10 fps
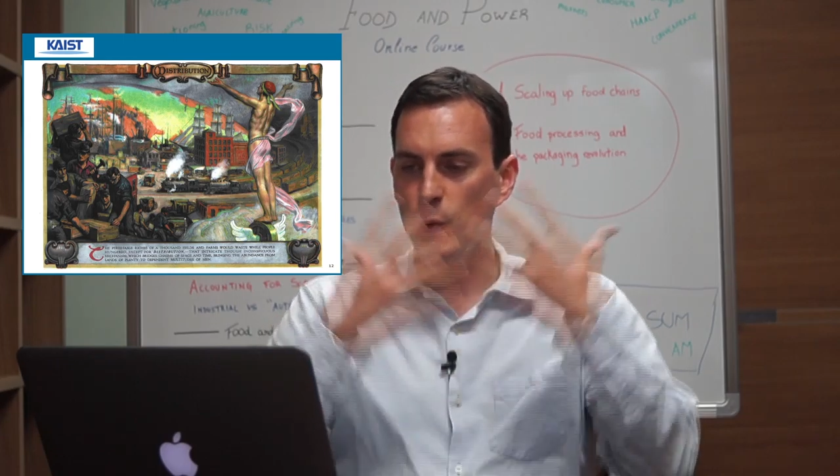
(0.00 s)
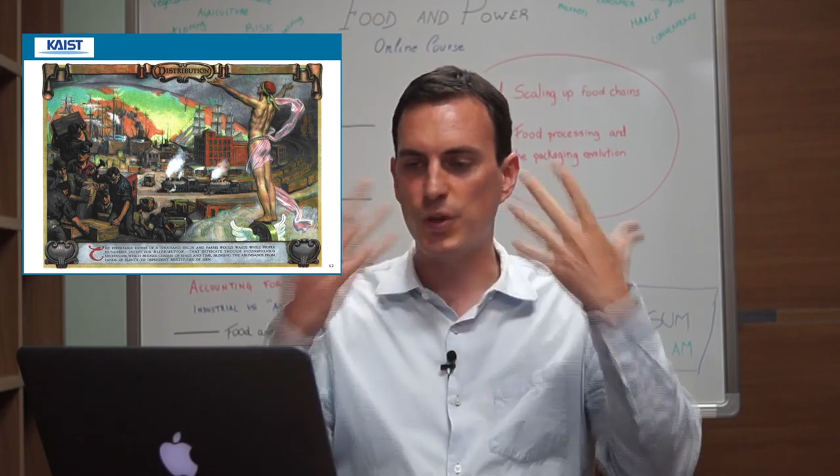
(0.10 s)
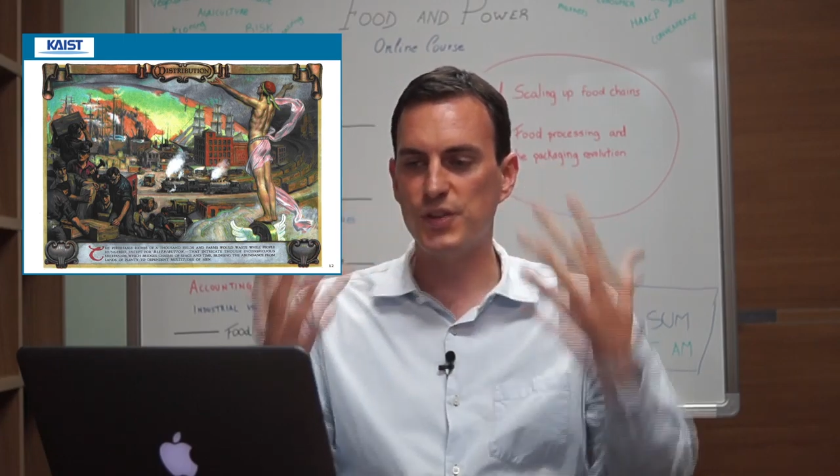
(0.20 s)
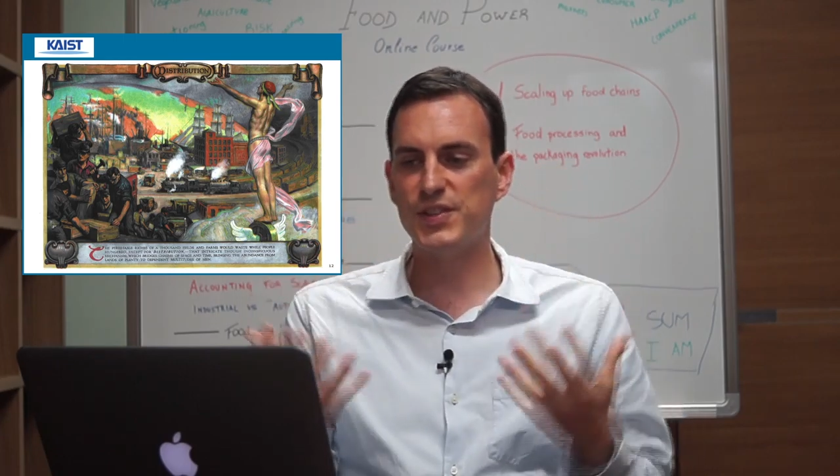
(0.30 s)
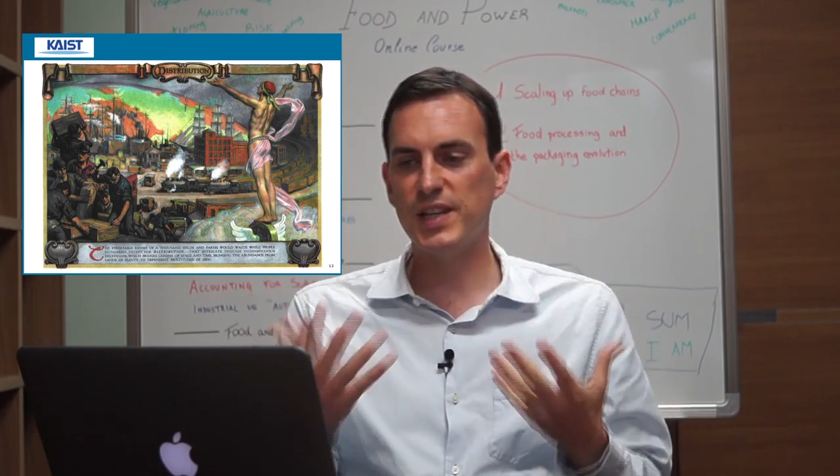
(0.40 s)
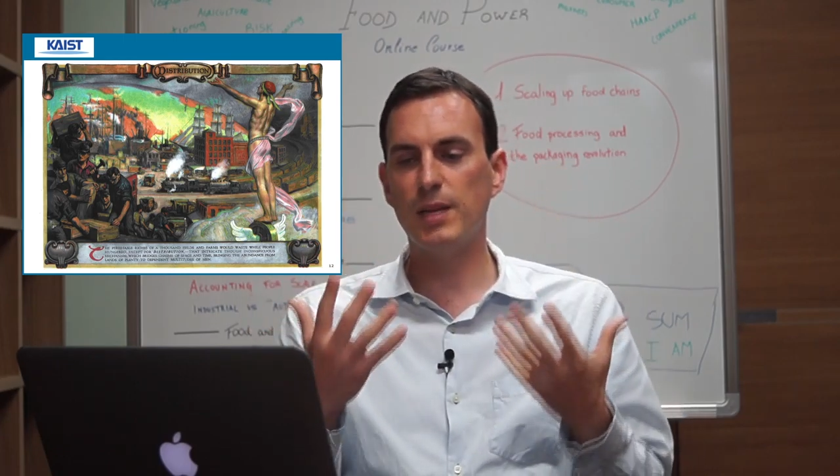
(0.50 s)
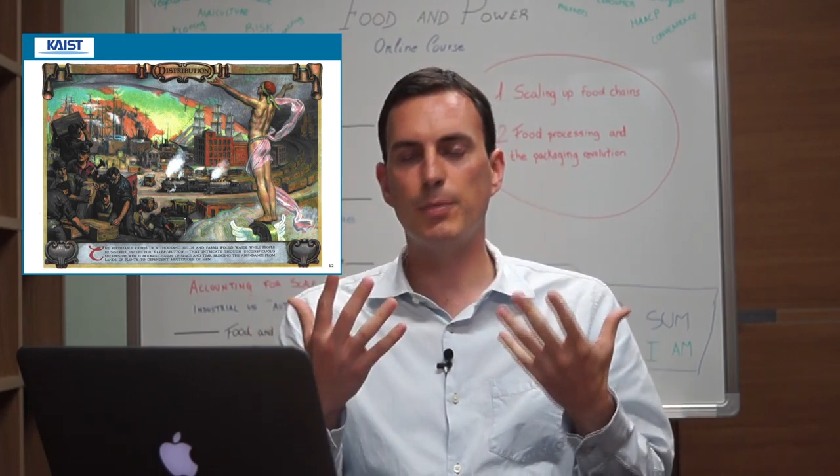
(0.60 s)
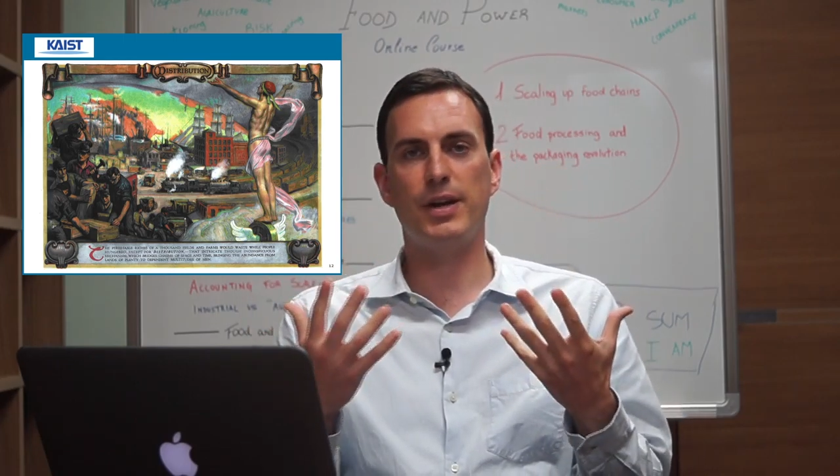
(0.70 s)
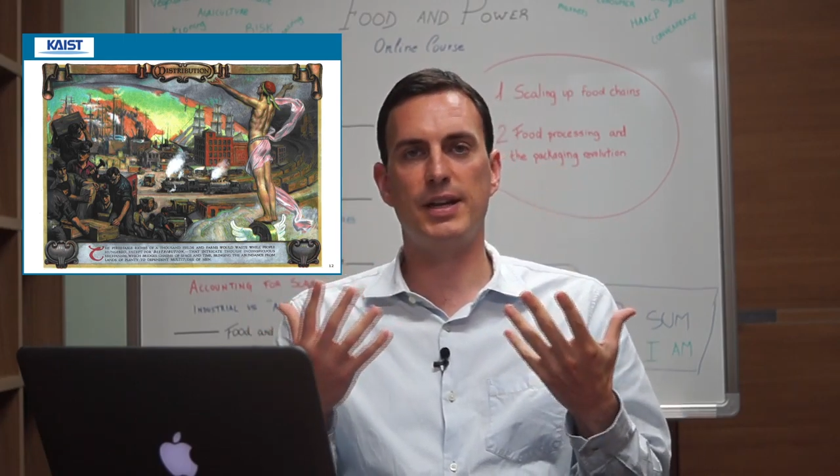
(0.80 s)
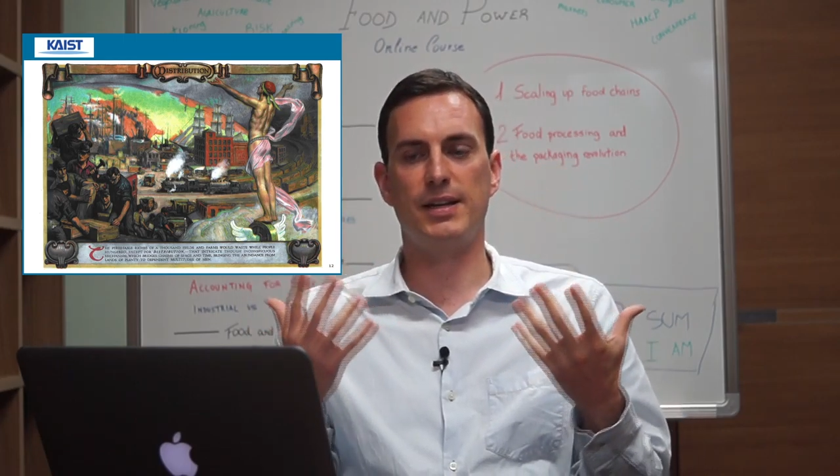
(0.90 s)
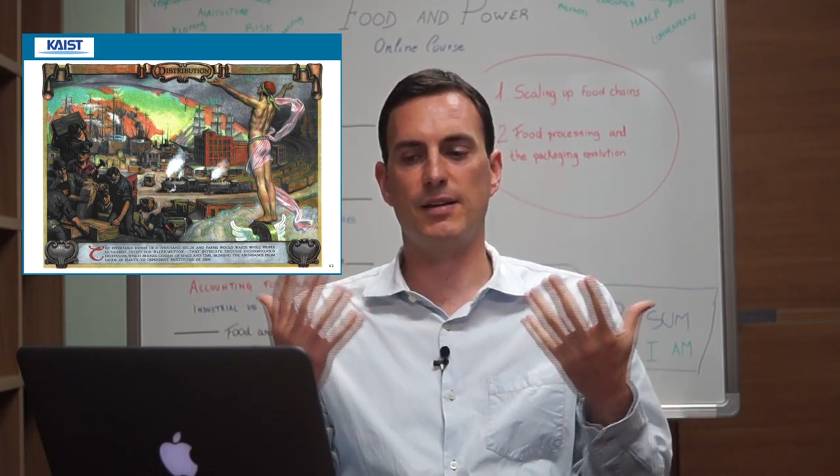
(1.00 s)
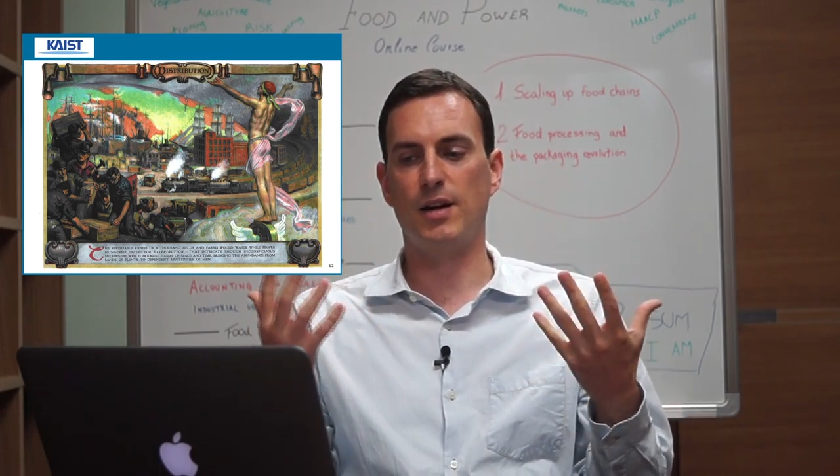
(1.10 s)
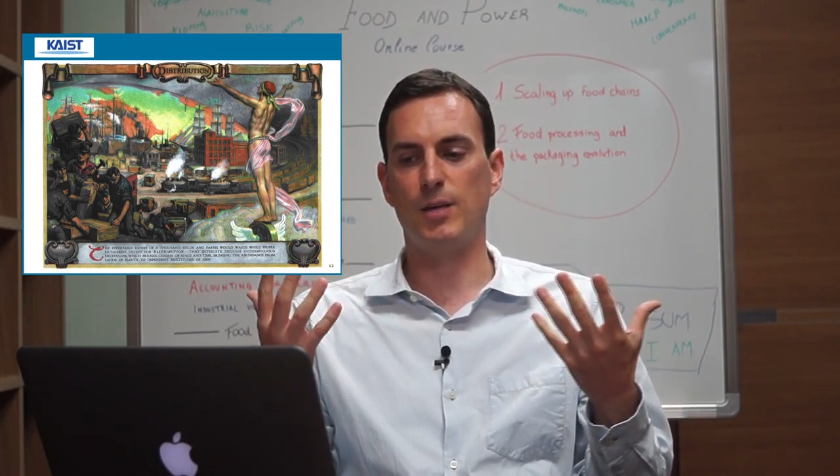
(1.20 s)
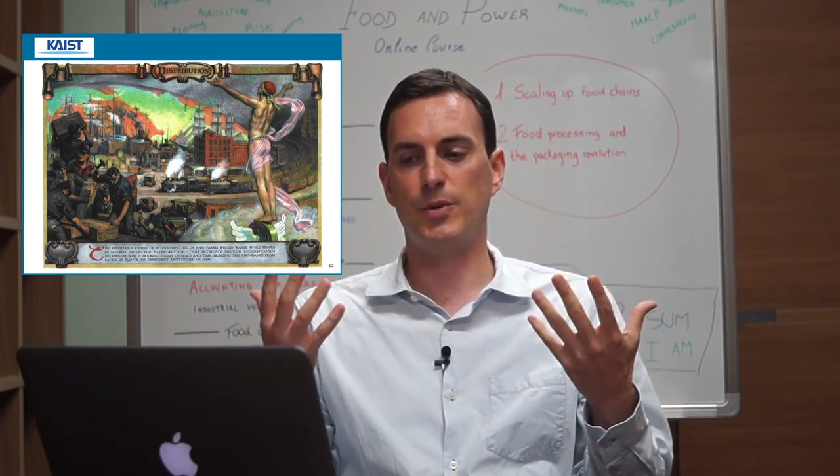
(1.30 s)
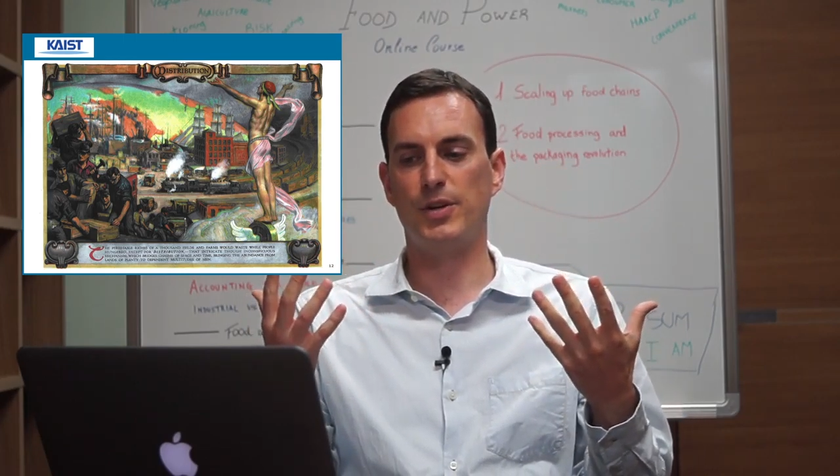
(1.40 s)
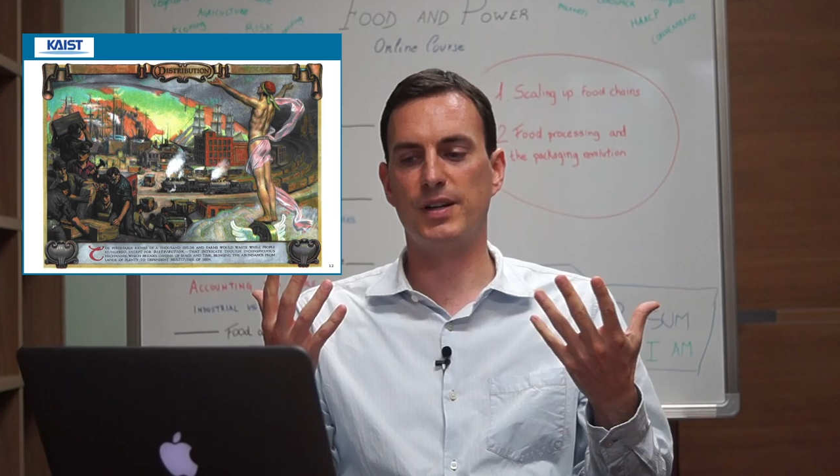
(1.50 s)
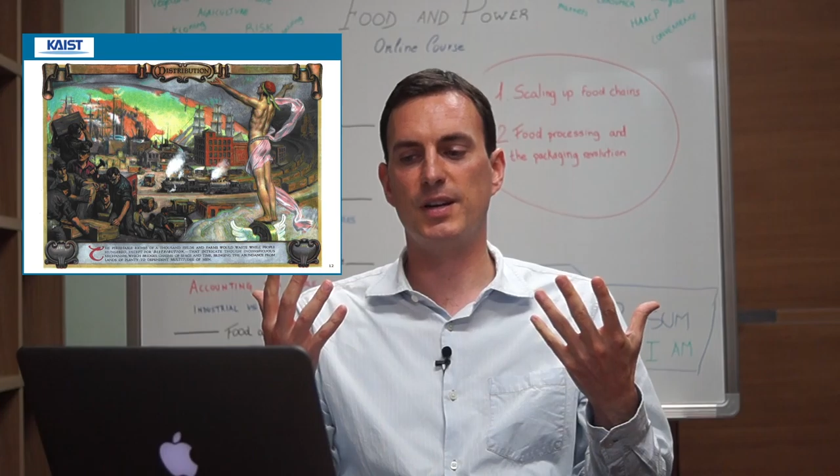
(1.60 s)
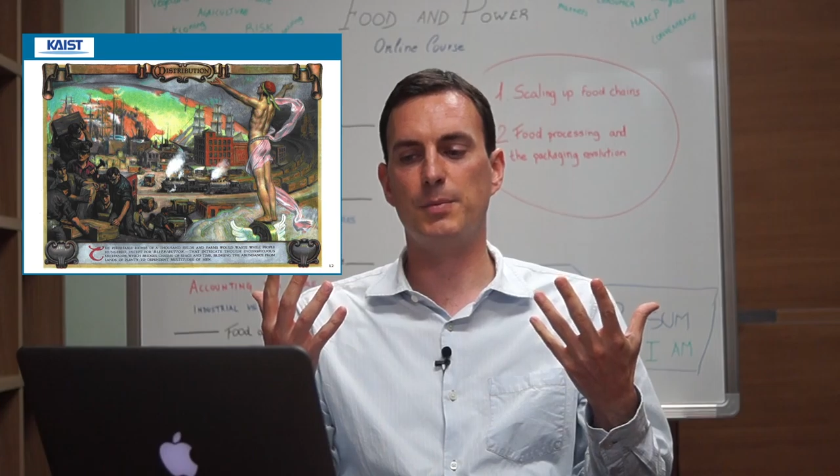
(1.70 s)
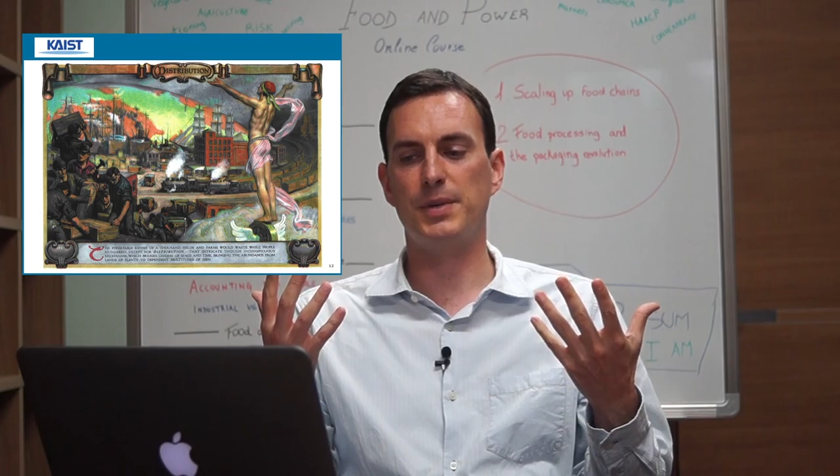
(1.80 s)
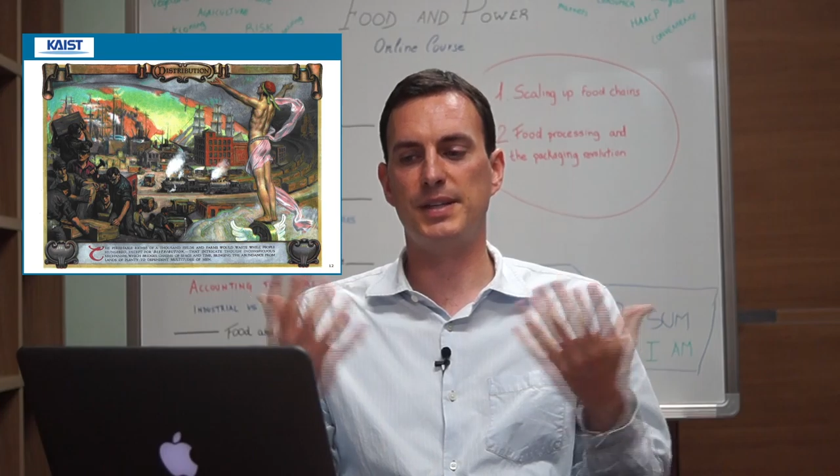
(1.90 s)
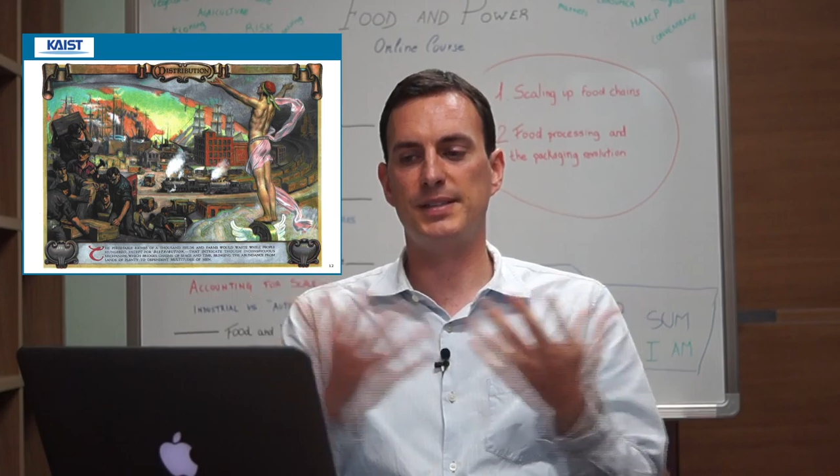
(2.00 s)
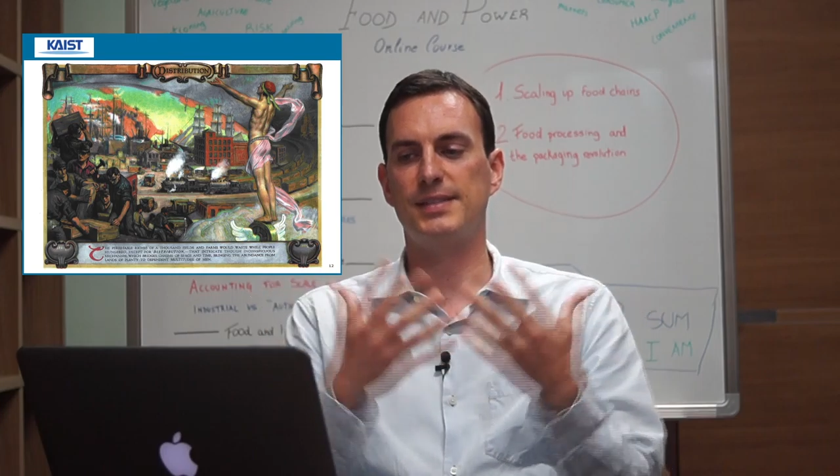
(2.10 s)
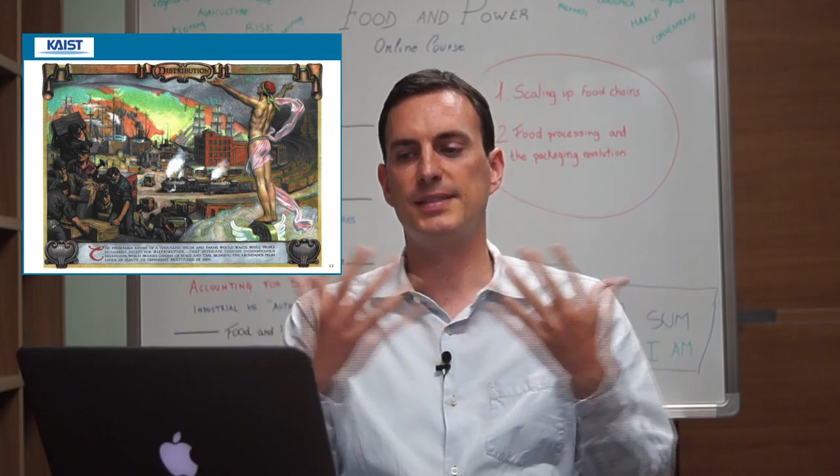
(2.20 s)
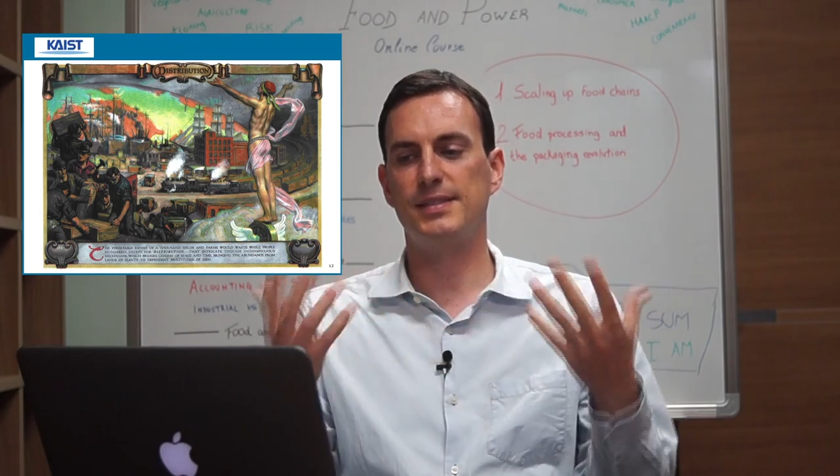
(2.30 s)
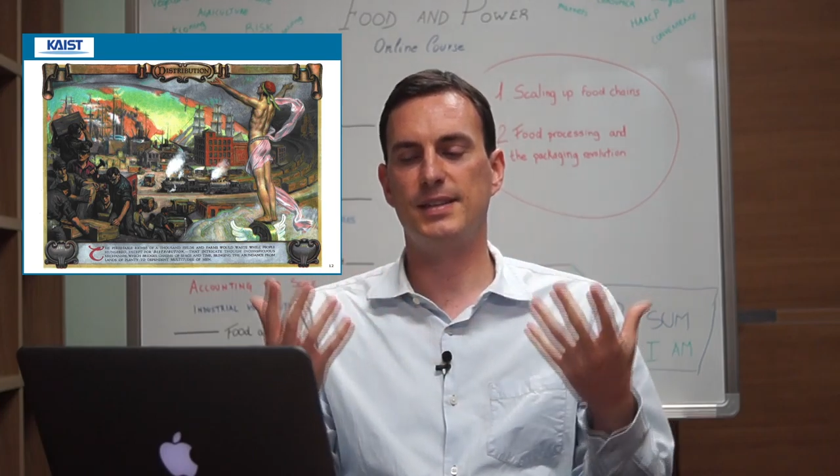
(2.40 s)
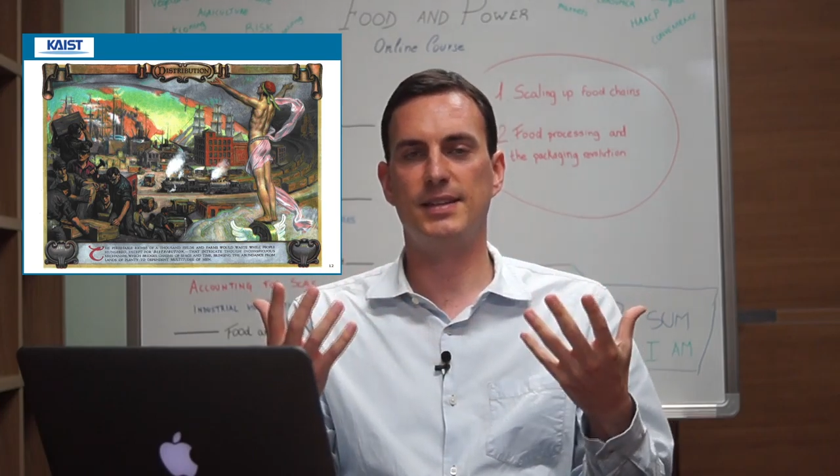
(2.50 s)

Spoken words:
where they're celebrating Armour and Company's,